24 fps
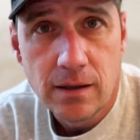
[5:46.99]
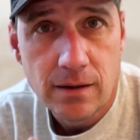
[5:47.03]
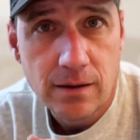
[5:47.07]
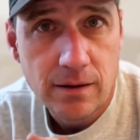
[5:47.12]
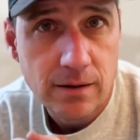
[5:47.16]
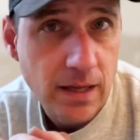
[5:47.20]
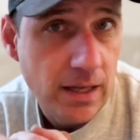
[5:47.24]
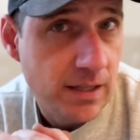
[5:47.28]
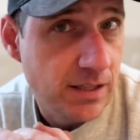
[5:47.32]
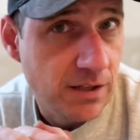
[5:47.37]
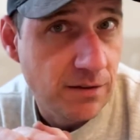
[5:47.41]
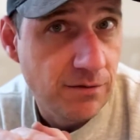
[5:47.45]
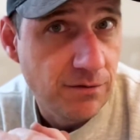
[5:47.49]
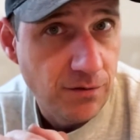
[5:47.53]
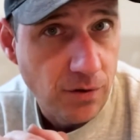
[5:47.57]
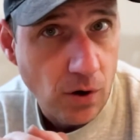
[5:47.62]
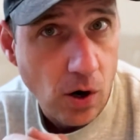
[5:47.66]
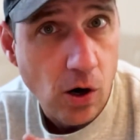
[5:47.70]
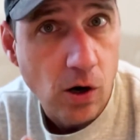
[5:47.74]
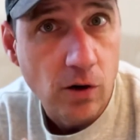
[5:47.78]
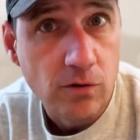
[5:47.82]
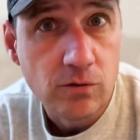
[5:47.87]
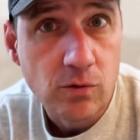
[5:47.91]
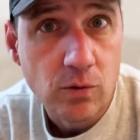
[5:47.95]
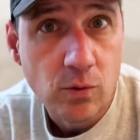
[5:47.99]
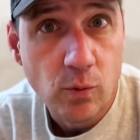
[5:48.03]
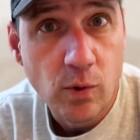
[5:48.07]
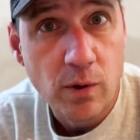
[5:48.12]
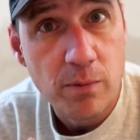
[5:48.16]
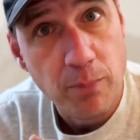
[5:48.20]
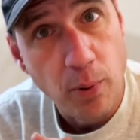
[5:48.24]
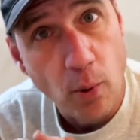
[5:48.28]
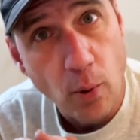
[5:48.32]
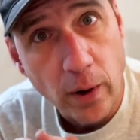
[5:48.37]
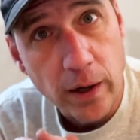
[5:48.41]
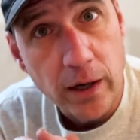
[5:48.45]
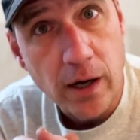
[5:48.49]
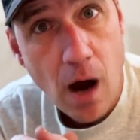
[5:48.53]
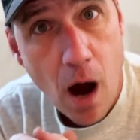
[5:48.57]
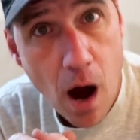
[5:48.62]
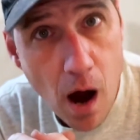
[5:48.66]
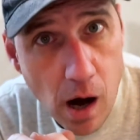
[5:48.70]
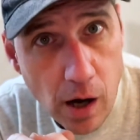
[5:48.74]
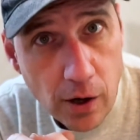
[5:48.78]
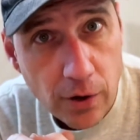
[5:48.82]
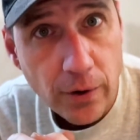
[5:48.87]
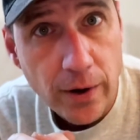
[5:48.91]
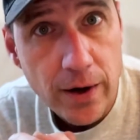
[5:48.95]
that's involved with pouring
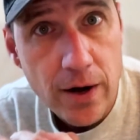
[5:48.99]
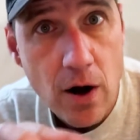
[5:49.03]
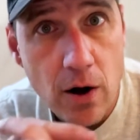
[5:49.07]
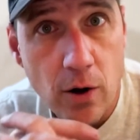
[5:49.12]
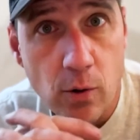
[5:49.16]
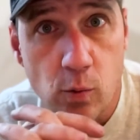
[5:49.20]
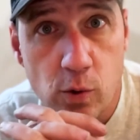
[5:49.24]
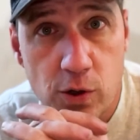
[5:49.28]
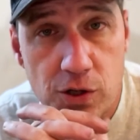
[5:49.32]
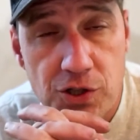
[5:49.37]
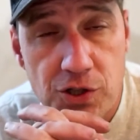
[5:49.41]
concrete on a wood